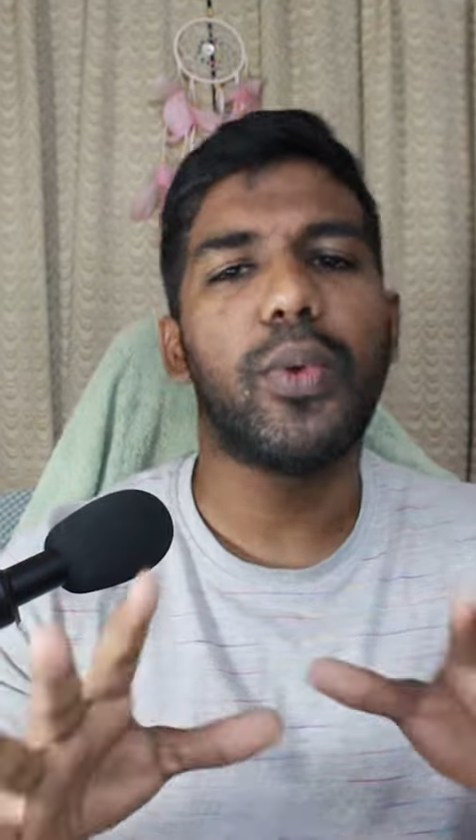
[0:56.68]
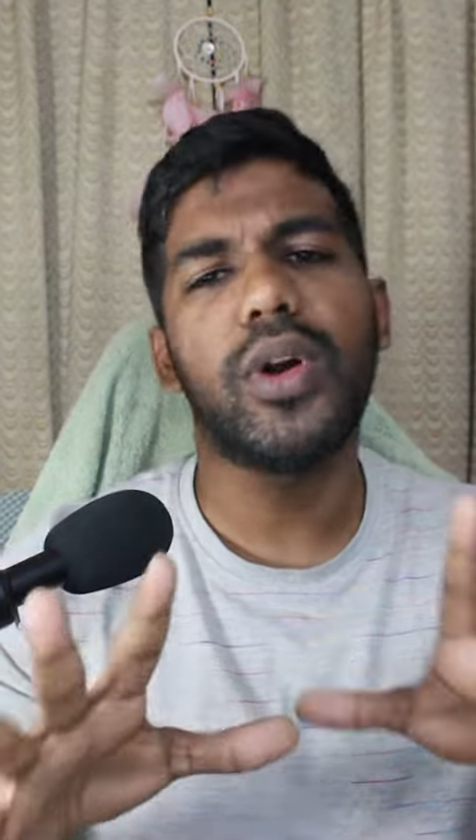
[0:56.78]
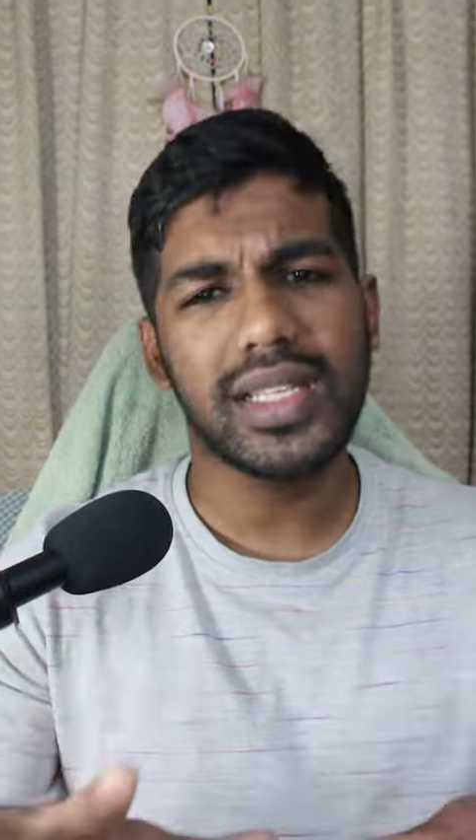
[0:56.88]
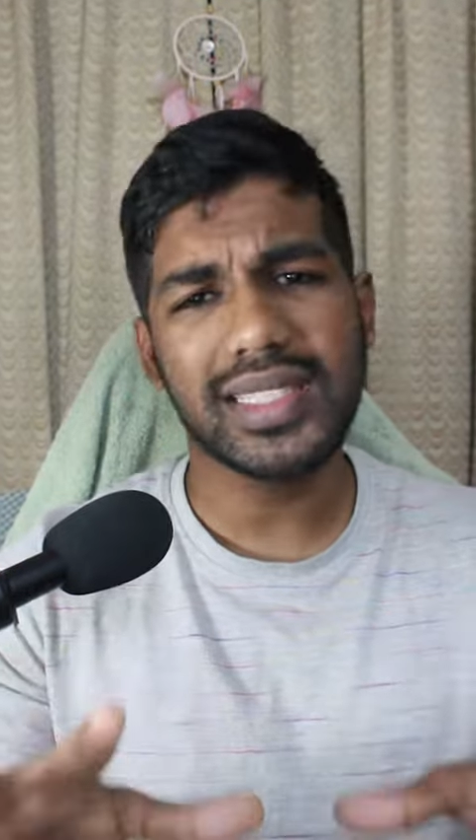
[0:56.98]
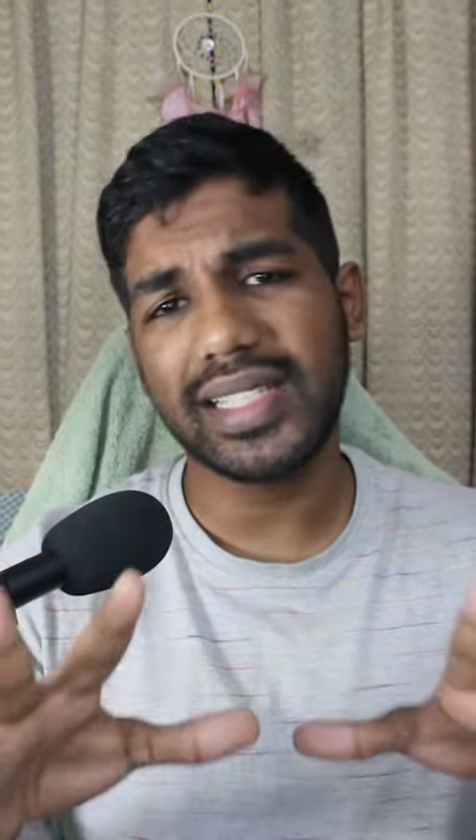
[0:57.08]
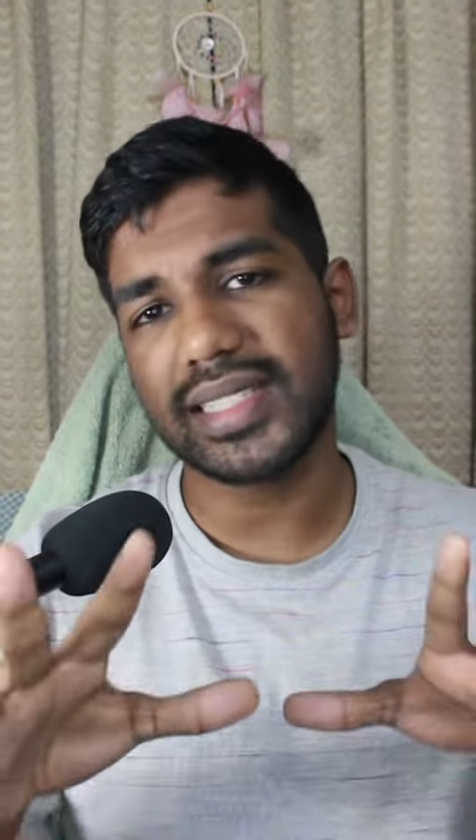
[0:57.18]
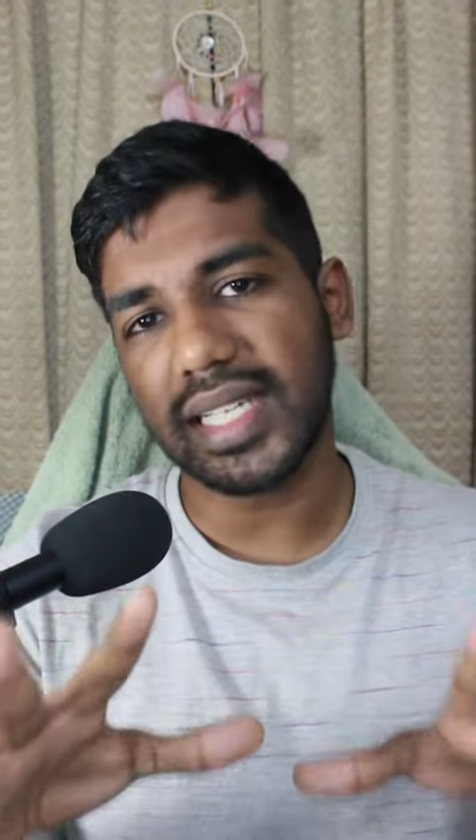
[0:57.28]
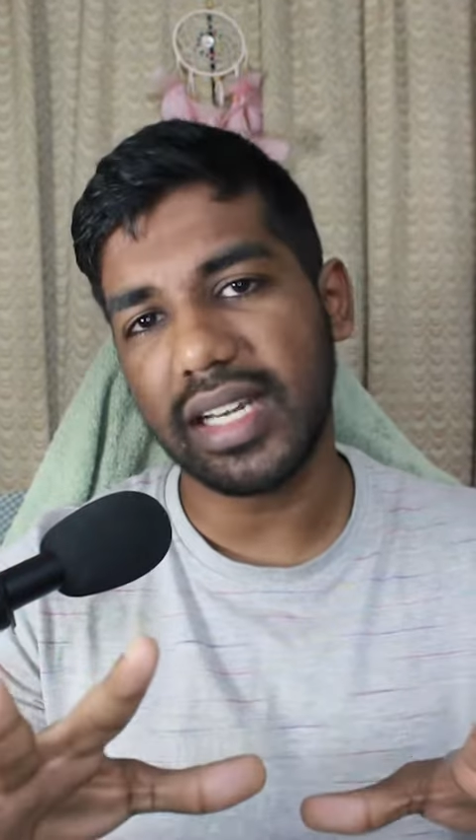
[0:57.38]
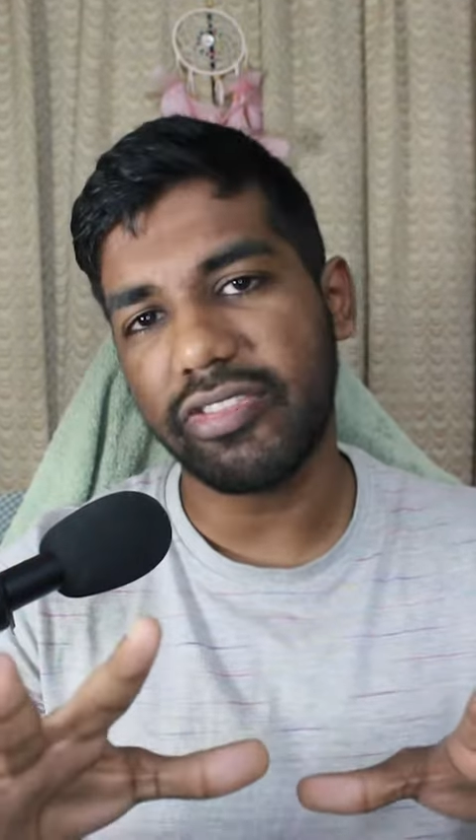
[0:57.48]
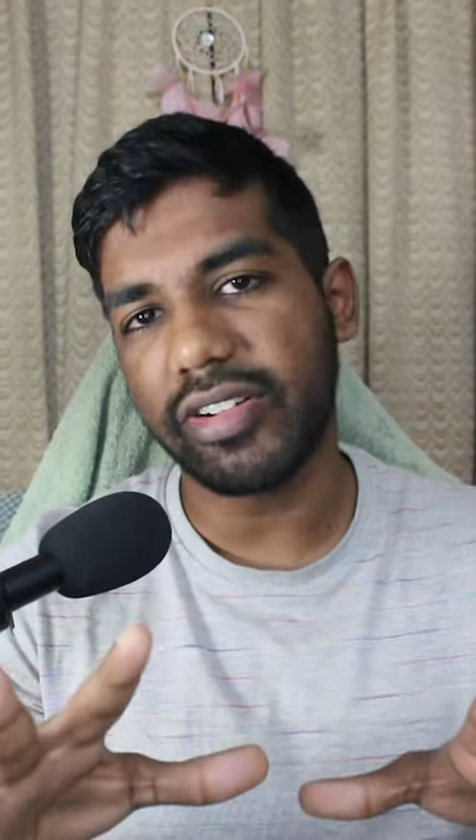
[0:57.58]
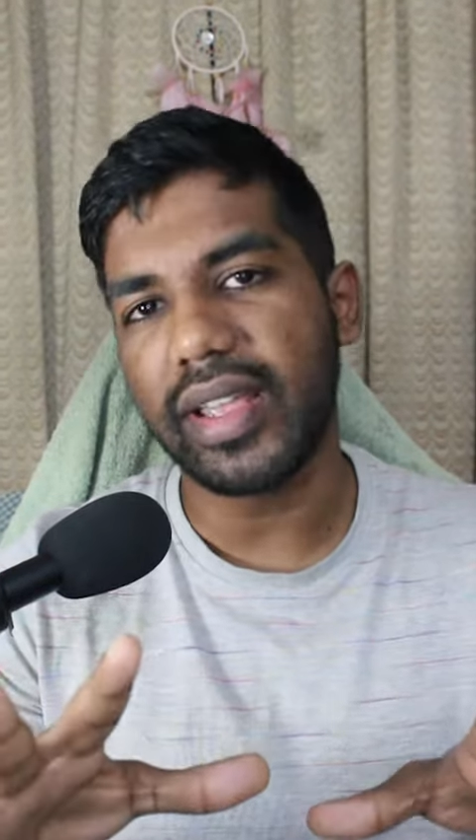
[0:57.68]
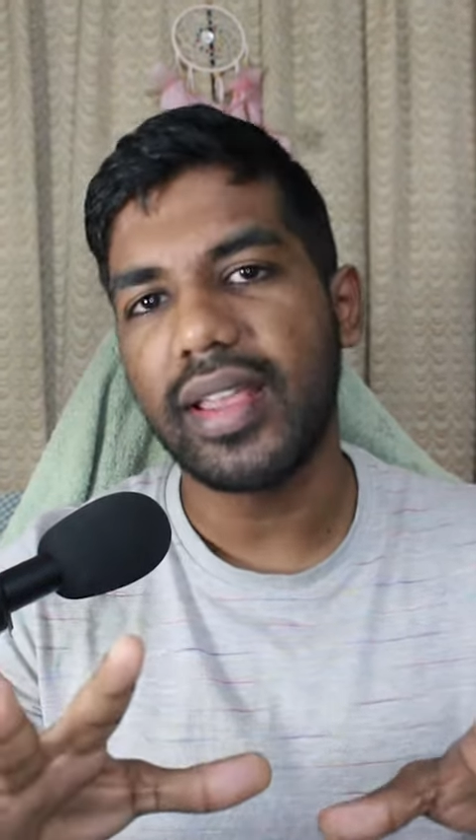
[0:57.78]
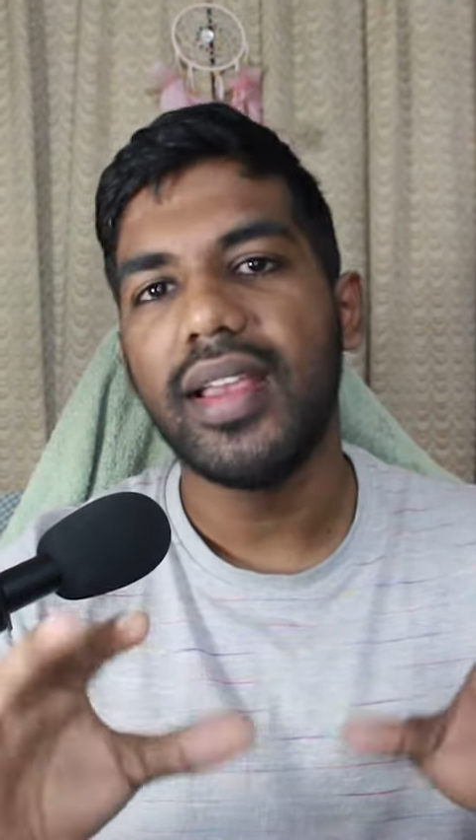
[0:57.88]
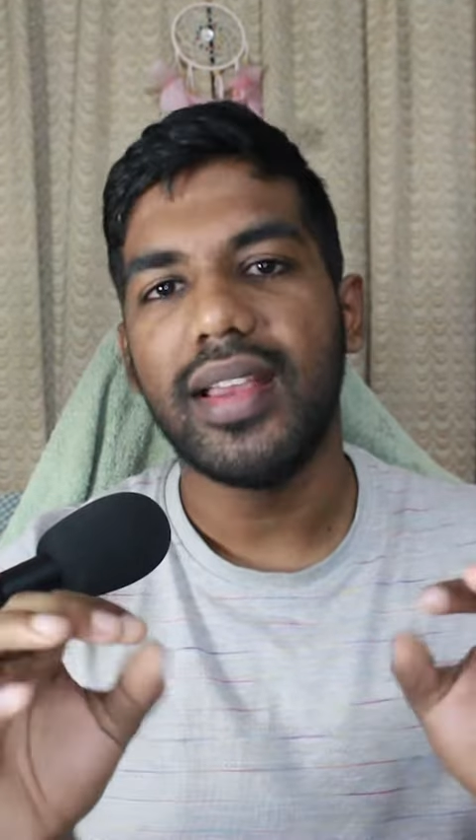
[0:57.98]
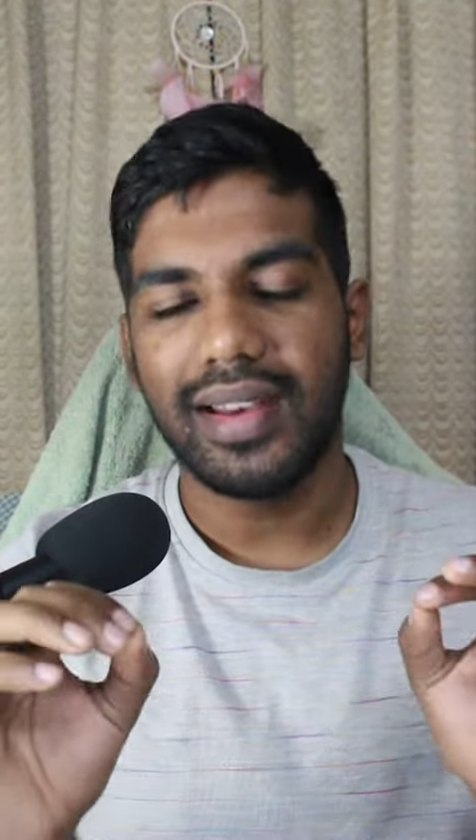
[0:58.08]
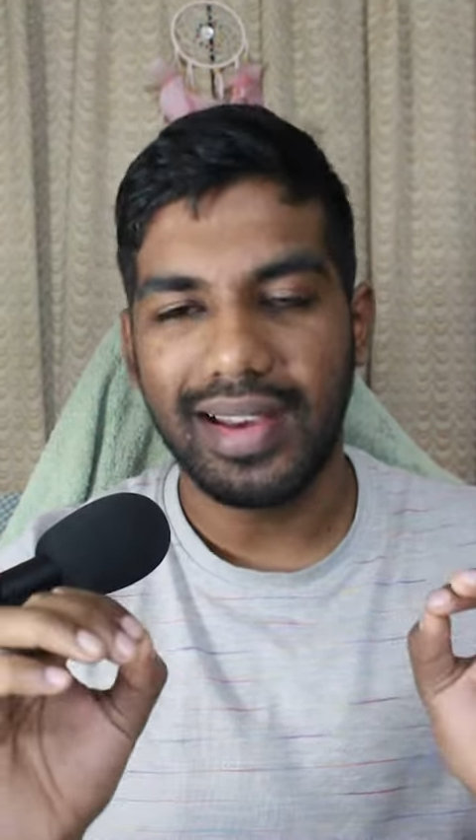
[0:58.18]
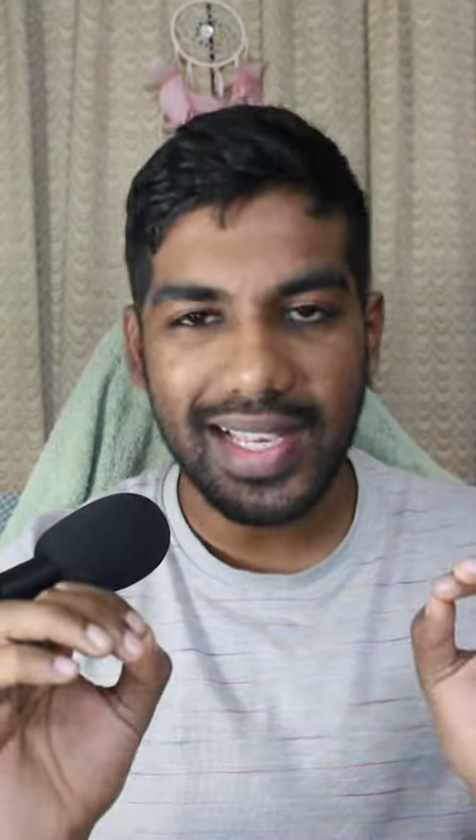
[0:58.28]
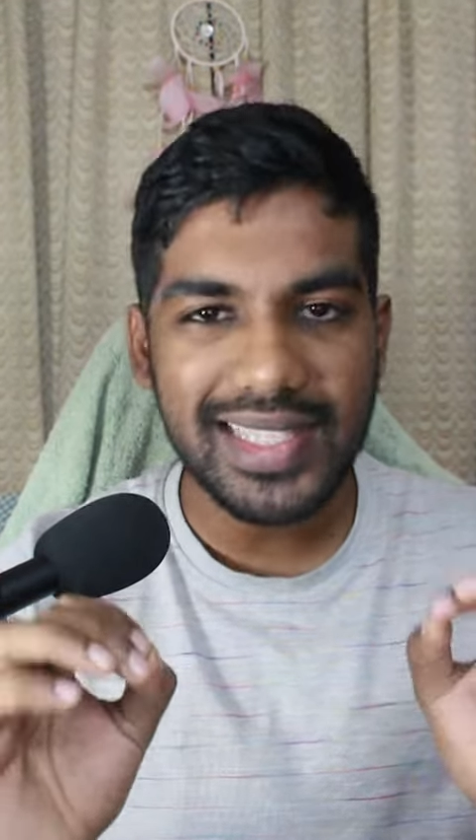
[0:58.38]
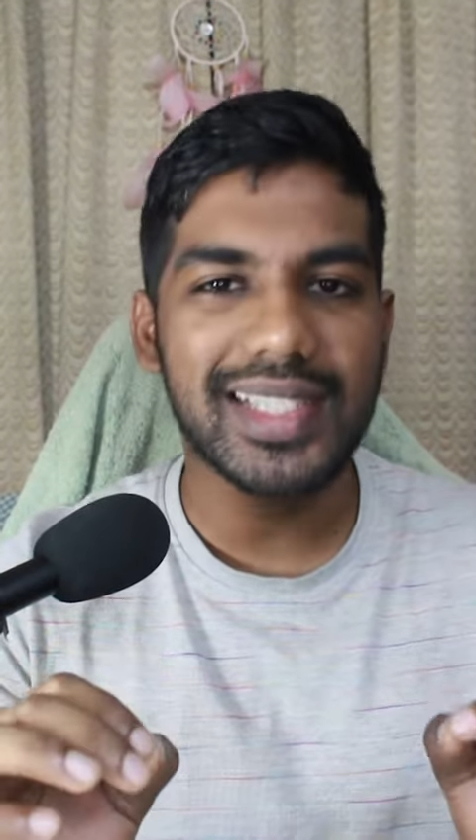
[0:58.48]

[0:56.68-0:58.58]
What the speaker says: What does it signify? Let's